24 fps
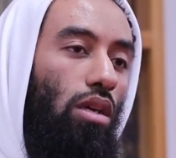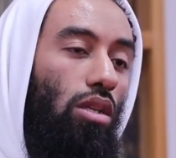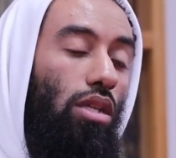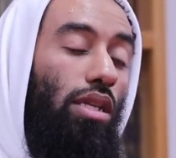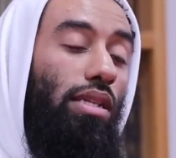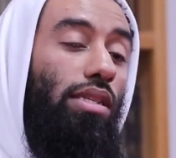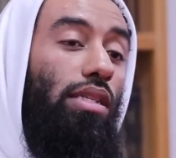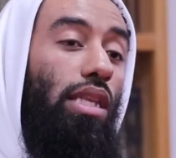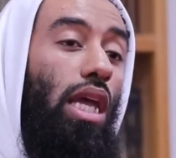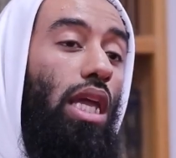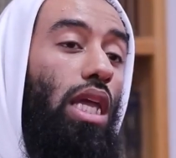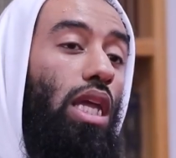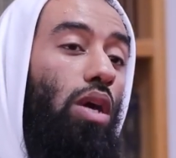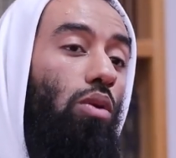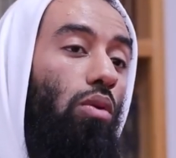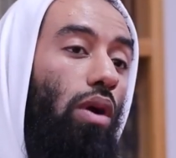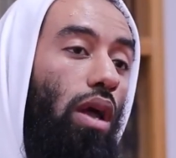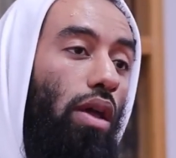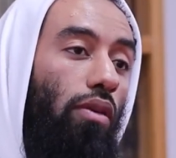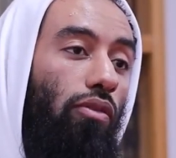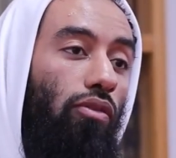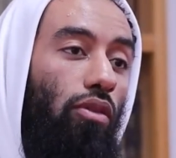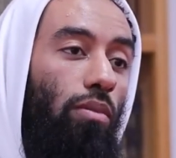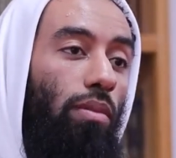to stay
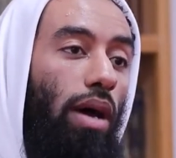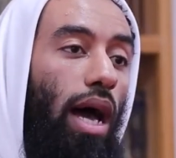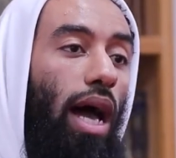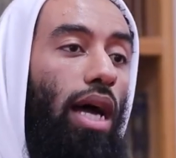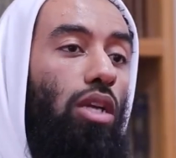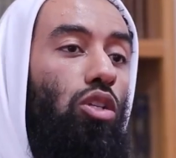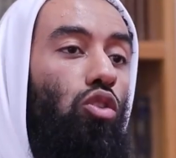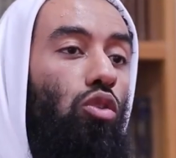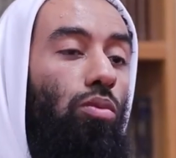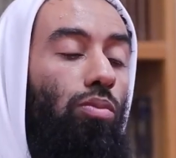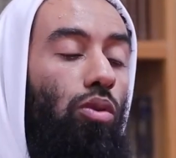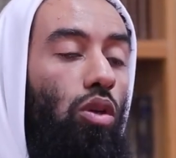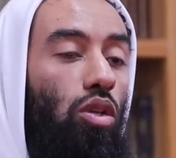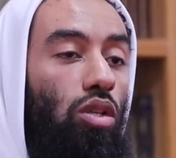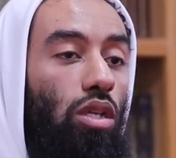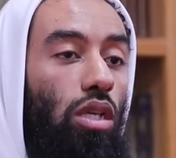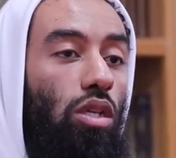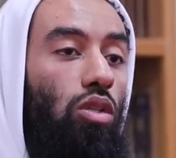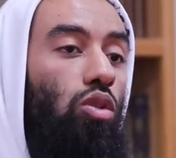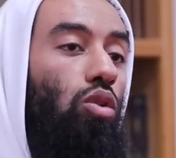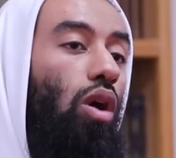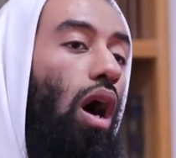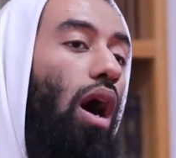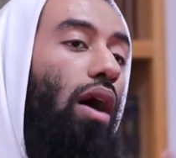away from
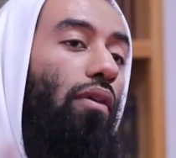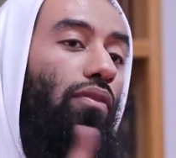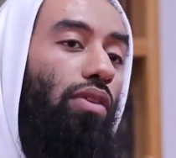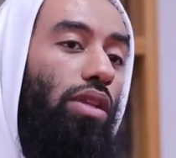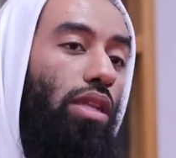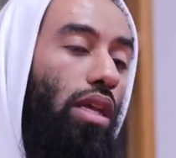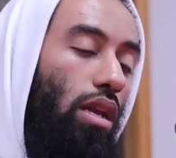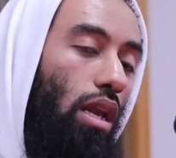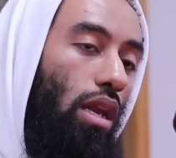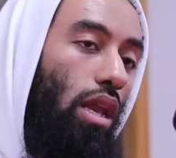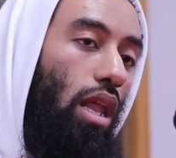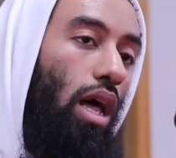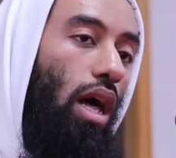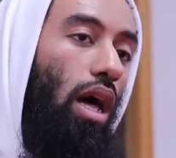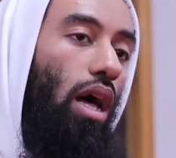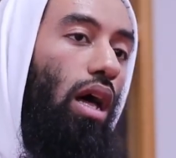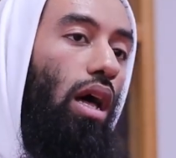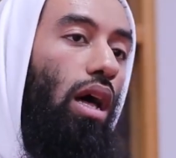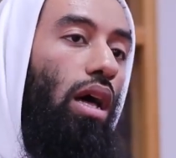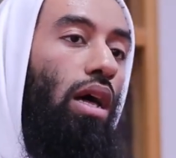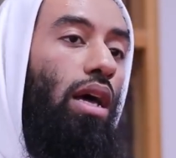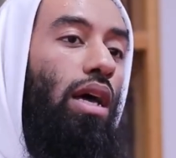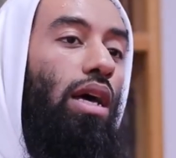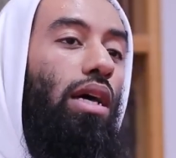attributing to other than
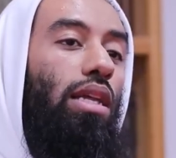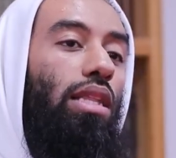Allah